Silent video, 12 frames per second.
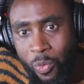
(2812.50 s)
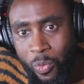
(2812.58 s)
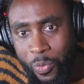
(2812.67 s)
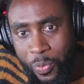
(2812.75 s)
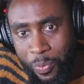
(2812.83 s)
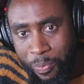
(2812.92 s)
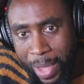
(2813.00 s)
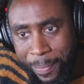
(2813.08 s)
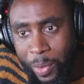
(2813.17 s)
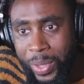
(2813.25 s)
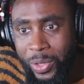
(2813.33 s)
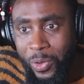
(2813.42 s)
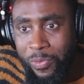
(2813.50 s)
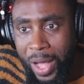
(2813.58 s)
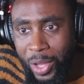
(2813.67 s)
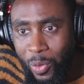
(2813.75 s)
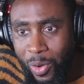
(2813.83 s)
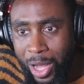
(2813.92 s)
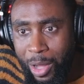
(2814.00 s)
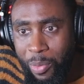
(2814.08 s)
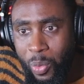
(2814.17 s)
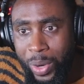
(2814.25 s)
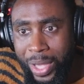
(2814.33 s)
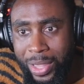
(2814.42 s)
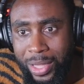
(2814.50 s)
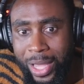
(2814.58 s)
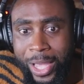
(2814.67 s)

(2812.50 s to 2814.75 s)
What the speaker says: maybe we do follow up with